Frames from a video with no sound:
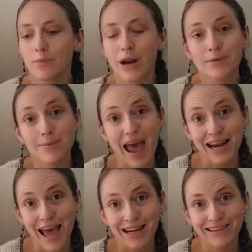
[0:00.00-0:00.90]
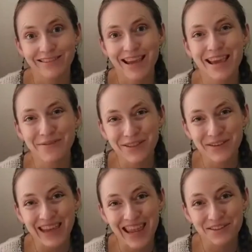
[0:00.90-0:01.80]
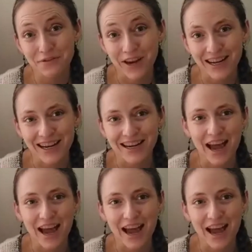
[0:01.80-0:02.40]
But I was mad at it, even though I can't define it.